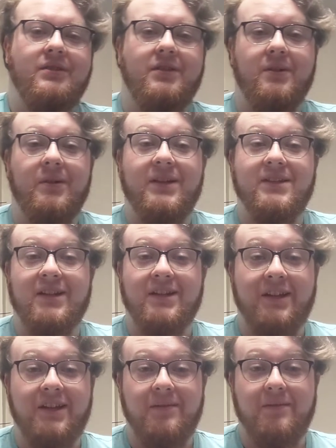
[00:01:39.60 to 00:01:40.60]
2 weeks out
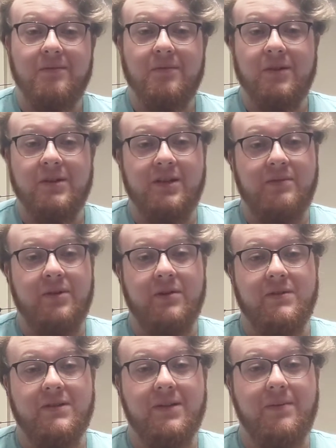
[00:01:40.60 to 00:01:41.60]
of date by the time it
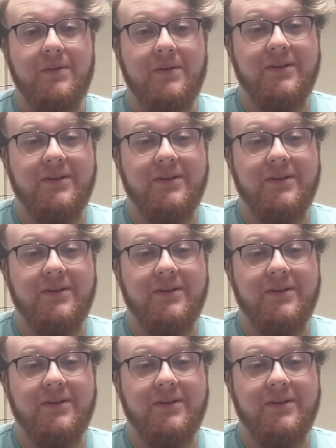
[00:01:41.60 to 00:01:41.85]
goes up.